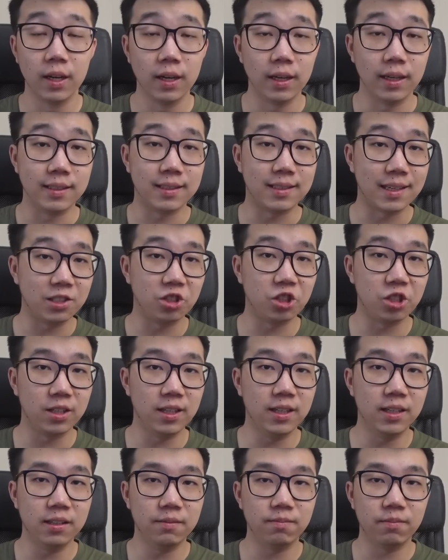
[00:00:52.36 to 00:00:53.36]

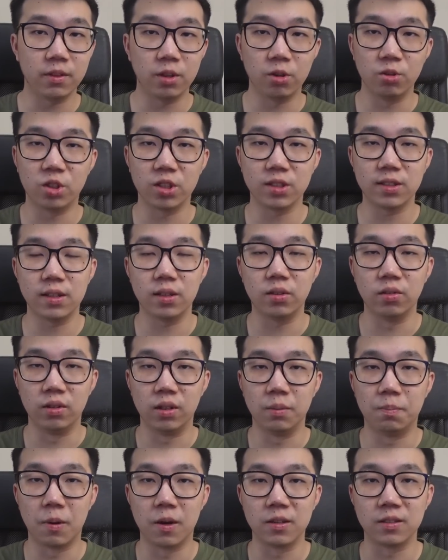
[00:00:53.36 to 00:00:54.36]
Essentially, you just need to
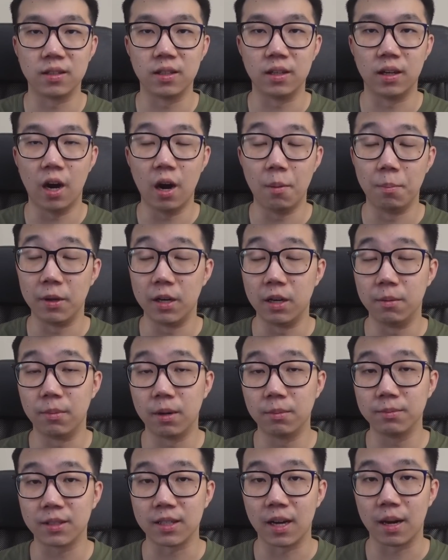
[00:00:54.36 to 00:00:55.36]
deposit a
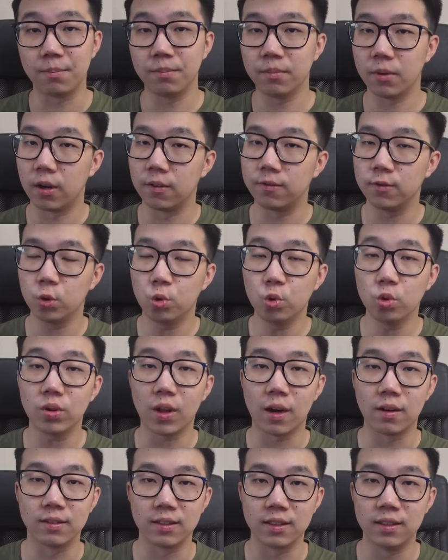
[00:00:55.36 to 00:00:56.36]
minimum sum of
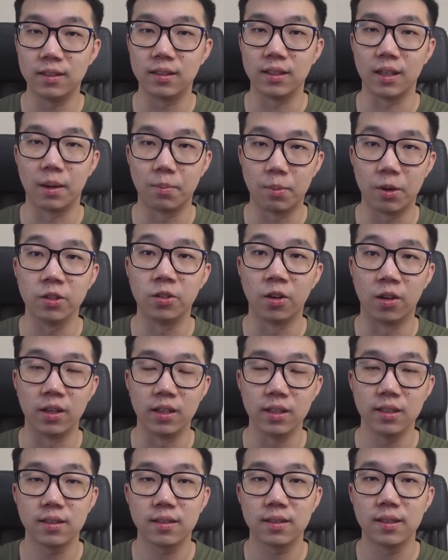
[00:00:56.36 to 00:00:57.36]
2,000 Singapore
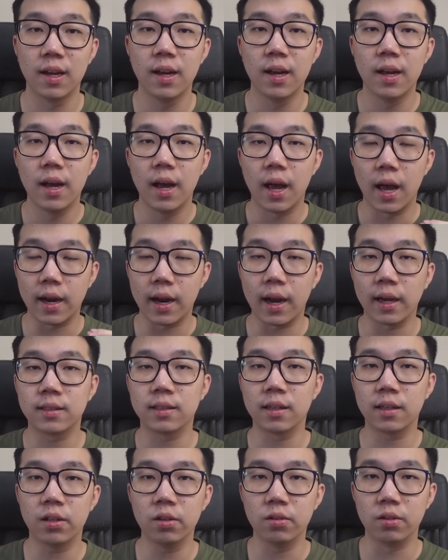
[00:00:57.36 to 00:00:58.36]
dollars and
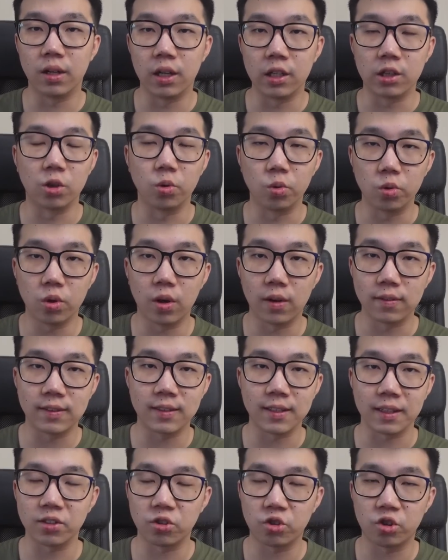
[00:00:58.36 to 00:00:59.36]
execute a total of
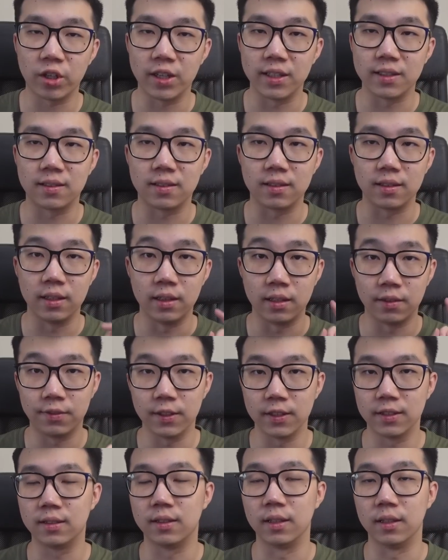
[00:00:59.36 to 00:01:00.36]
6 trades in the
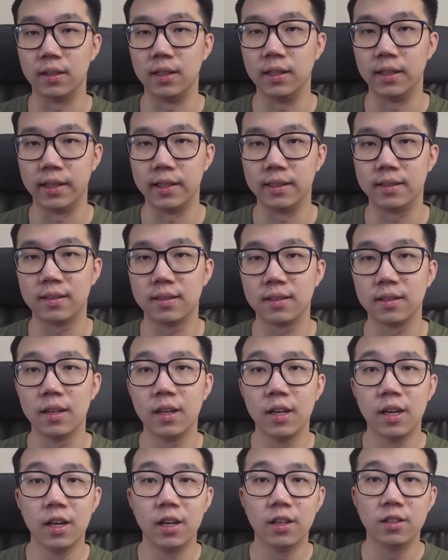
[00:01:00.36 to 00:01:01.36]
first 30 days.
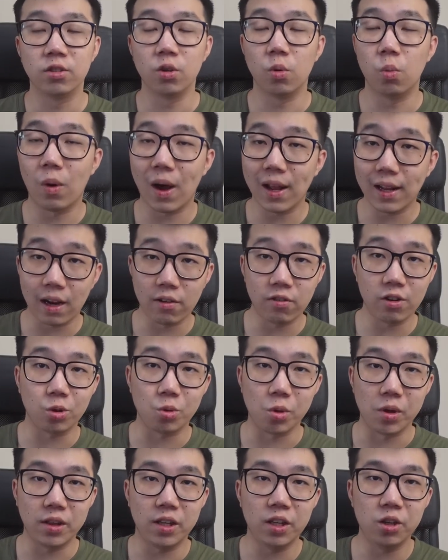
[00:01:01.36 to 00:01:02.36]
So
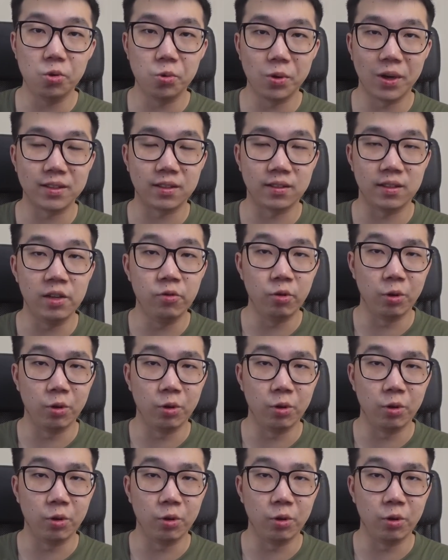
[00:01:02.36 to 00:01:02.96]
120 USD